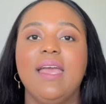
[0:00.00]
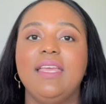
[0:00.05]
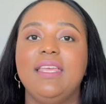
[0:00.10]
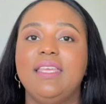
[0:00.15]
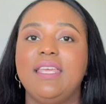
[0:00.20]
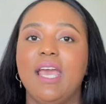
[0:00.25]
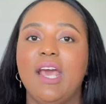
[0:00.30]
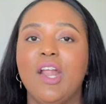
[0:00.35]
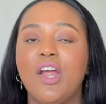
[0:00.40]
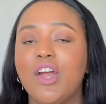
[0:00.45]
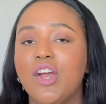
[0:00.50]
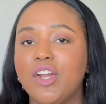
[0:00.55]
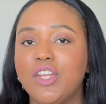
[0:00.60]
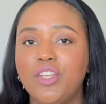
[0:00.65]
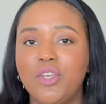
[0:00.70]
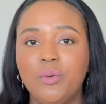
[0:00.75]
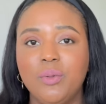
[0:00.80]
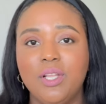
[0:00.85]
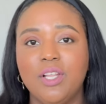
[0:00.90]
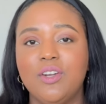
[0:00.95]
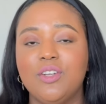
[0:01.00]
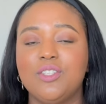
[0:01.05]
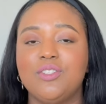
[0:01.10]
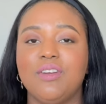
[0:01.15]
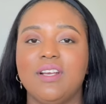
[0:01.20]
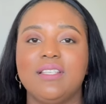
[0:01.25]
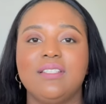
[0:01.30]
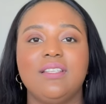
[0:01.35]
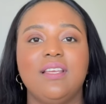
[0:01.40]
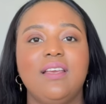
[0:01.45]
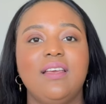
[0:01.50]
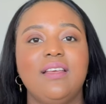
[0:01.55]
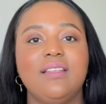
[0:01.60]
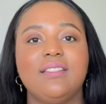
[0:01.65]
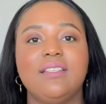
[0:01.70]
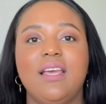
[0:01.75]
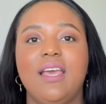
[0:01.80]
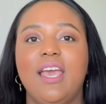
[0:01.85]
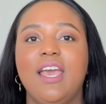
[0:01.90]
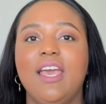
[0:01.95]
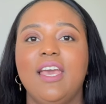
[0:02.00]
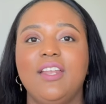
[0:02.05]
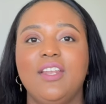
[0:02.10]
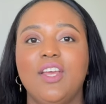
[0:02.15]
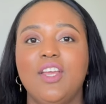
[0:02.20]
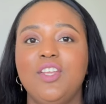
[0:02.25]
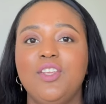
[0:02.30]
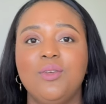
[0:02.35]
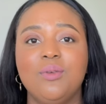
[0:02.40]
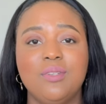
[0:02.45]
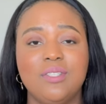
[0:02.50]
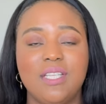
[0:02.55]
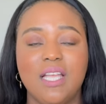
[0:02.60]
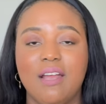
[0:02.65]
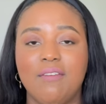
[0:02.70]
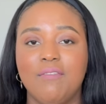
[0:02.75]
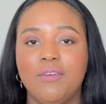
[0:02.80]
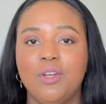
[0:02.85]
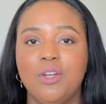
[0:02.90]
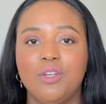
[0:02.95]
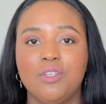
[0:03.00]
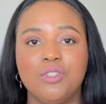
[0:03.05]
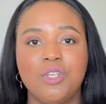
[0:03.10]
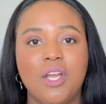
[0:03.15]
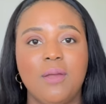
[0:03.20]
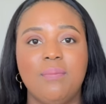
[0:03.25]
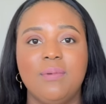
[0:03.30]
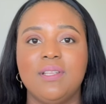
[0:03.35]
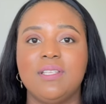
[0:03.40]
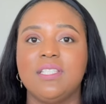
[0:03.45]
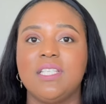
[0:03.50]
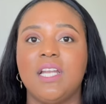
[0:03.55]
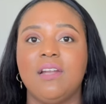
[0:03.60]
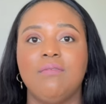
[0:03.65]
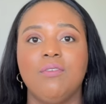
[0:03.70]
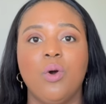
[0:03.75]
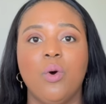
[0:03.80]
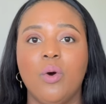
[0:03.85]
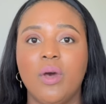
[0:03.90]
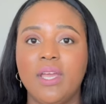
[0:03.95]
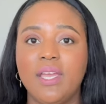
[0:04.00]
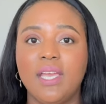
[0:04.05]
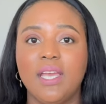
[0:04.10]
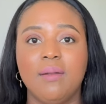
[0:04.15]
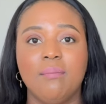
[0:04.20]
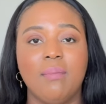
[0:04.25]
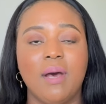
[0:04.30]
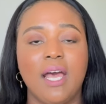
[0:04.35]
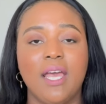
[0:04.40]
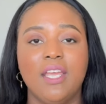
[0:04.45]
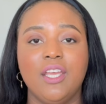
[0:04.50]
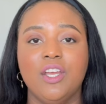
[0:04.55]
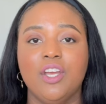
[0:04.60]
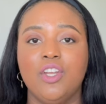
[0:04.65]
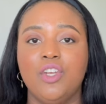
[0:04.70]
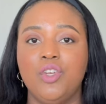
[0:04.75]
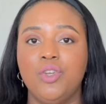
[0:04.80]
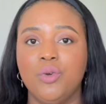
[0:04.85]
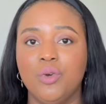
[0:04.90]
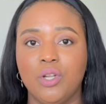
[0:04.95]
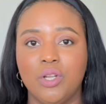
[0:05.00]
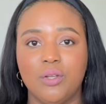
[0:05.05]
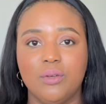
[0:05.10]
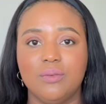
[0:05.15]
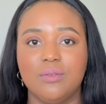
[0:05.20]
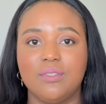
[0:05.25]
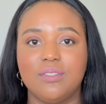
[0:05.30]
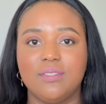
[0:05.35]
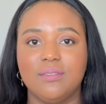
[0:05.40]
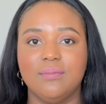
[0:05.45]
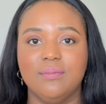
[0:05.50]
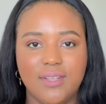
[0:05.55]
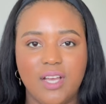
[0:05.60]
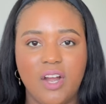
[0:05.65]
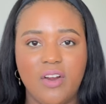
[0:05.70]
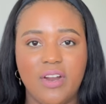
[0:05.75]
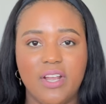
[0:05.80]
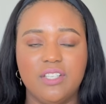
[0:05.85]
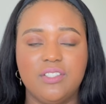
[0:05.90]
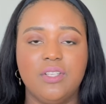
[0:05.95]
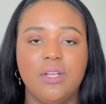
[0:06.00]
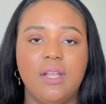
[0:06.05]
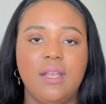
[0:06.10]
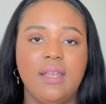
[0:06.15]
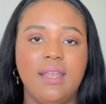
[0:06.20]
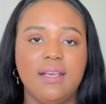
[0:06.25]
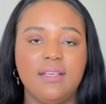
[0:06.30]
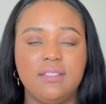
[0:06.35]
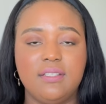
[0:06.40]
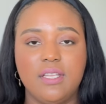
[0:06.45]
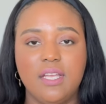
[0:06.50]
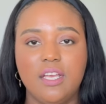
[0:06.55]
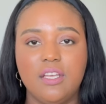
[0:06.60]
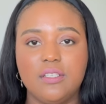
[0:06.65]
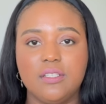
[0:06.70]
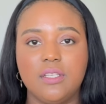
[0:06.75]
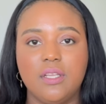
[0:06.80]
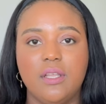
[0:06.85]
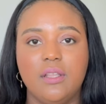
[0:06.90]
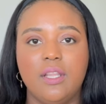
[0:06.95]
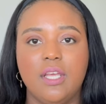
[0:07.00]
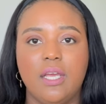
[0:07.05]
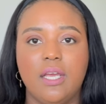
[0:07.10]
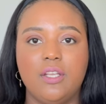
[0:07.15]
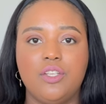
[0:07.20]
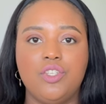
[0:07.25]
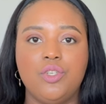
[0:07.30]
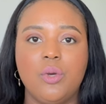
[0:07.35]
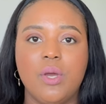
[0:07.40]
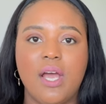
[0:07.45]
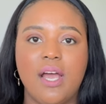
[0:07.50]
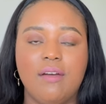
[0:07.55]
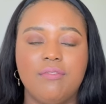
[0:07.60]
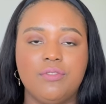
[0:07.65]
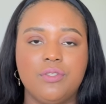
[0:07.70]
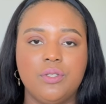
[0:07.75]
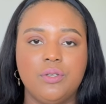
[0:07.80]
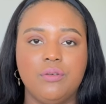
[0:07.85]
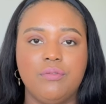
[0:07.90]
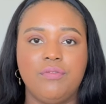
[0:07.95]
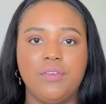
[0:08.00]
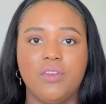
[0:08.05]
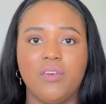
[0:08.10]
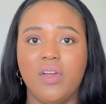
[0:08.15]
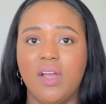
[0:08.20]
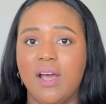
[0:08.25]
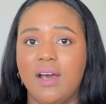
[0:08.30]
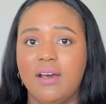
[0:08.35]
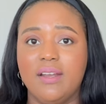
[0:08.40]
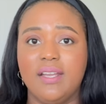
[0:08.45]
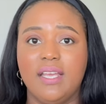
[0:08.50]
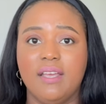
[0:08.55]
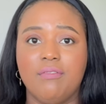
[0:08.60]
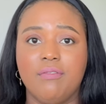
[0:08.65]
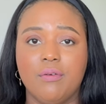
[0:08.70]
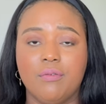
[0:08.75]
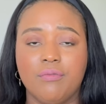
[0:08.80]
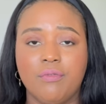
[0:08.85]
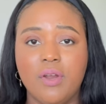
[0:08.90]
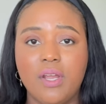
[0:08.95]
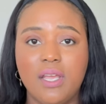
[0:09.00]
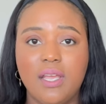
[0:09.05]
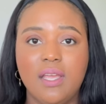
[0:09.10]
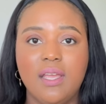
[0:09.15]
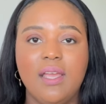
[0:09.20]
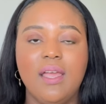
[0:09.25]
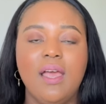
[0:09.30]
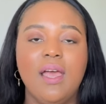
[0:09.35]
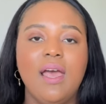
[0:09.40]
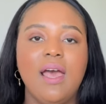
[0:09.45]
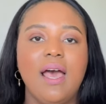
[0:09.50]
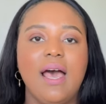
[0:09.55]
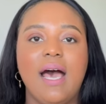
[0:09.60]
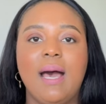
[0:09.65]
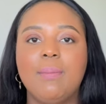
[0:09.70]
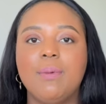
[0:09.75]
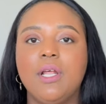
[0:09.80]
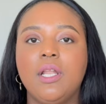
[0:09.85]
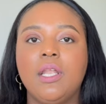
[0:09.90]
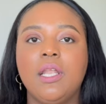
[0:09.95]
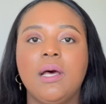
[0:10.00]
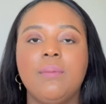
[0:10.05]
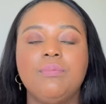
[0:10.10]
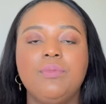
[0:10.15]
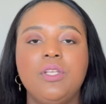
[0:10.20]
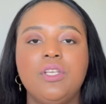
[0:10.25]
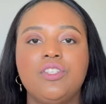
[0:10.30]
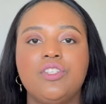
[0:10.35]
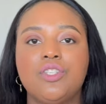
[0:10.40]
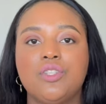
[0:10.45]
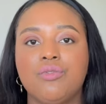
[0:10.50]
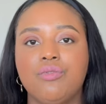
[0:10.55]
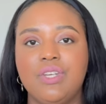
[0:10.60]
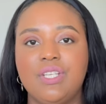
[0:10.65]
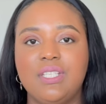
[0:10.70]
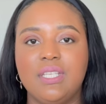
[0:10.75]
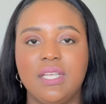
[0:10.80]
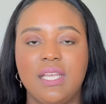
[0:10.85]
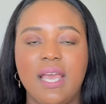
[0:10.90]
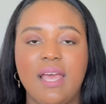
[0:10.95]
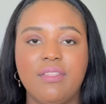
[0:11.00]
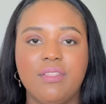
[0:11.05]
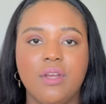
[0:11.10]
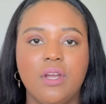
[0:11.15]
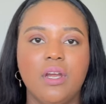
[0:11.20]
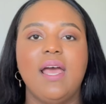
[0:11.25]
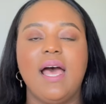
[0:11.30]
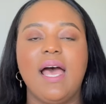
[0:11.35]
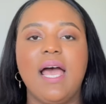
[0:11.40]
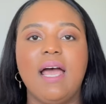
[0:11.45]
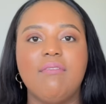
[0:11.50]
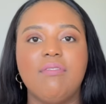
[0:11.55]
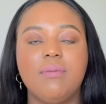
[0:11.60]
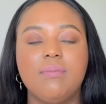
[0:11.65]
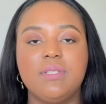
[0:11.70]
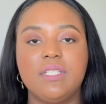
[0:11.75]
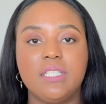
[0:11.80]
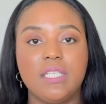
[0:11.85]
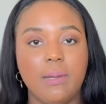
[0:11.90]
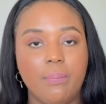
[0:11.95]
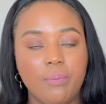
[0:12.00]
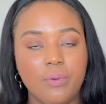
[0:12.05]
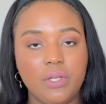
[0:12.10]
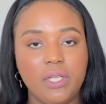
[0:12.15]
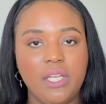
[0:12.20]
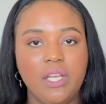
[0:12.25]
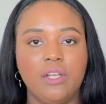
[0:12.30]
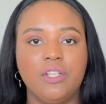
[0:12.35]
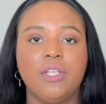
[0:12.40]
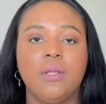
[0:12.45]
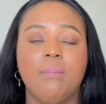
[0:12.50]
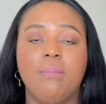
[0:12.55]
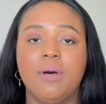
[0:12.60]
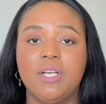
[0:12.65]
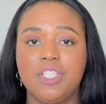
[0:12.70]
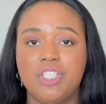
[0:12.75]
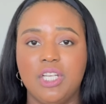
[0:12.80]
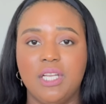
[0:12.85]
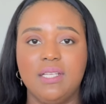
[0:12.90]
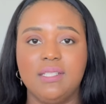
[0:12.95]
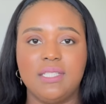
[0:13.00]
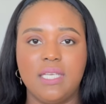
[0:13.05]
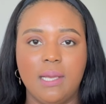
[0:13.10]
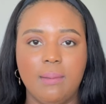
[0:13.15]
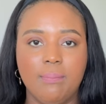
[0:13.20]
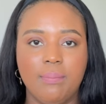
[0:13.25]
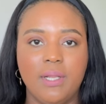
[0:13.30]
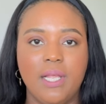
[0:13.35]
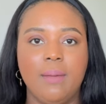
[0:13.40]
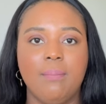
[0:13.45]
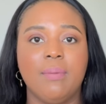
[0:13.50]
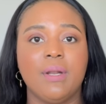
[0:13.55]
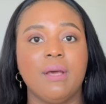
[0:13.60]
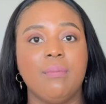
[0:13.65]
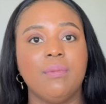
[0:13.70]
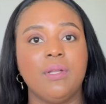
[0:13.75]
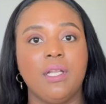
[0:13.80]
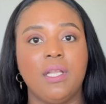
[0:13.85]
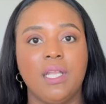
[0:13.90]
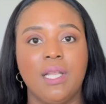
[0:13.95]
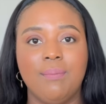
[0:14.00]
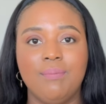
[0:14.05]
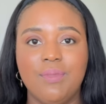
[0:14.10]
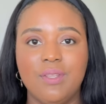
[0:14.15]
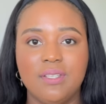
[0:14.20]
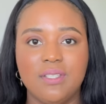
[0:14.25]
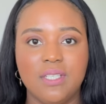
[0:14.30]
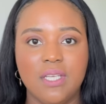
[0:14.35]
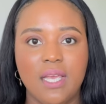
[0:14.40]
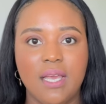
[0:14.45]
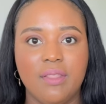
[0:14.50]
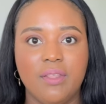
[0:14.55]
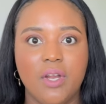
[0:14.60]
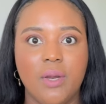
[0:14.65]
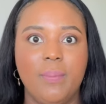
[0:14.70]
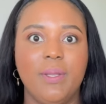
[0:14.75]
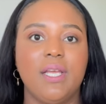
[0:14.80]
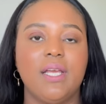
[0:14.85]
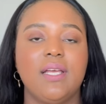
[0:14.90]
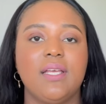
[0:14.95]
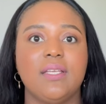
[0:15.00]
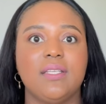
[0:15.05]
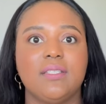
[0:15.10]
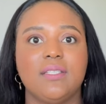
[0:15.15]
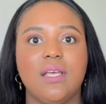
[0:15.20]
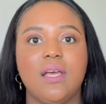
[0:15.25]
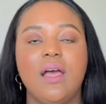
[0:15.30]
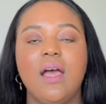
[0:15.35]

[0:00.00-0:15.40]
get her cute little dresses, and use that for your trip instead of going and buying new clothes. All right, so the next things that you have to figure out how to get for free, I'm gonna lump these three together. I have them separately on the budgeting template, but I'm gonna lump this together because